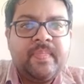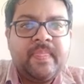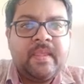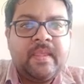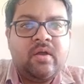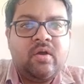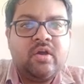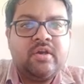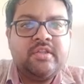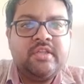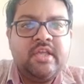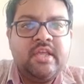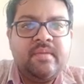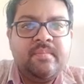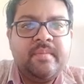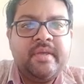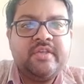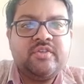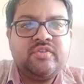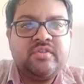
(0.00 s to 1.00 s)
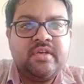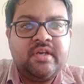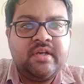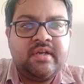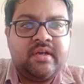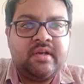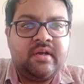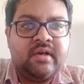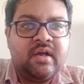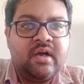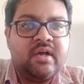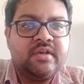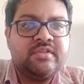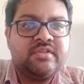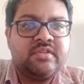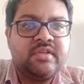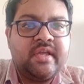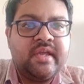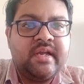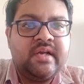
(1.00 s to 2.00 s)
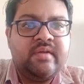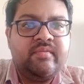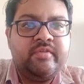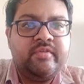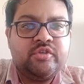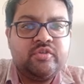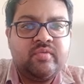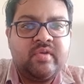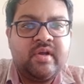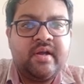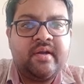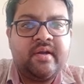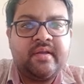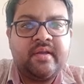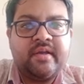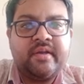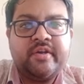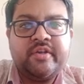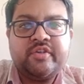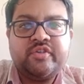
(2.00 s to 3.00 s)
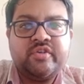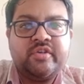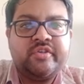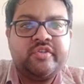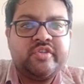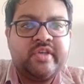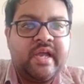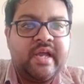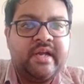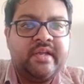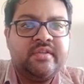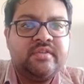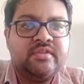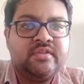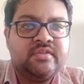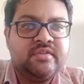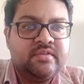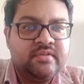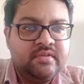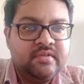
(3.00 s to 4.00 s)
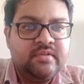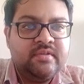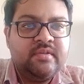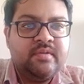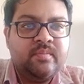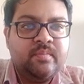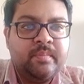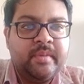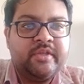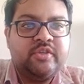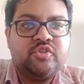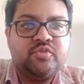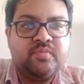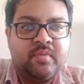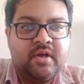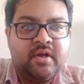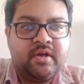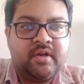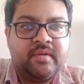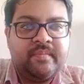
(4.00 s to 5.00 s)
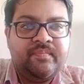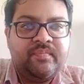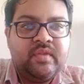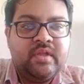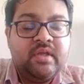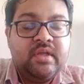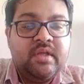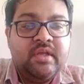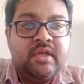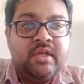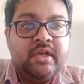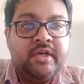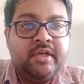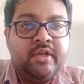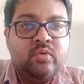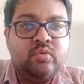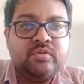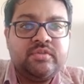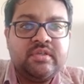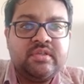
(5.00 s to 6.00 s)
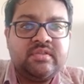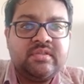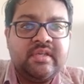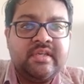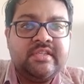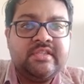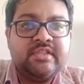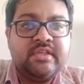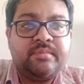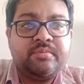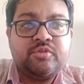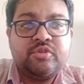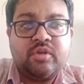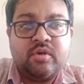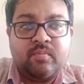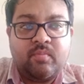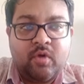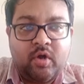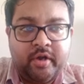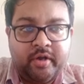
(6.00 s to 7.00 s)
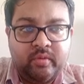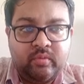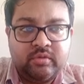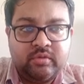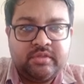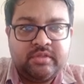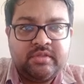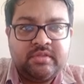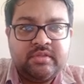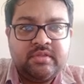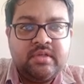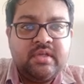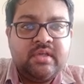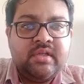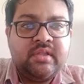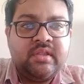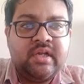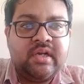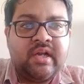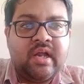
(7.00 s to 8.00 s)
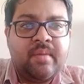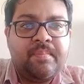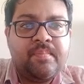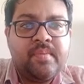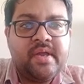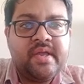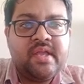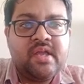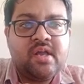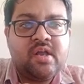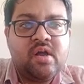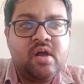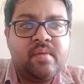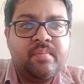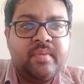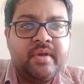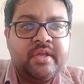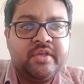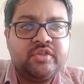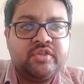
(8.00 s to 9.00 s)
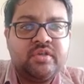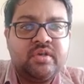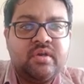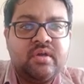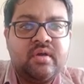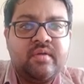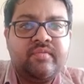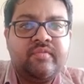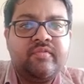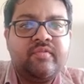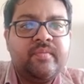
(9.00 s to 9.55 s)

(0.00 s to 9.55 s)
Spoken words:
on the ImageNet large-scale visual recognition challenge benchmark. It uses inception modules that apply a combination of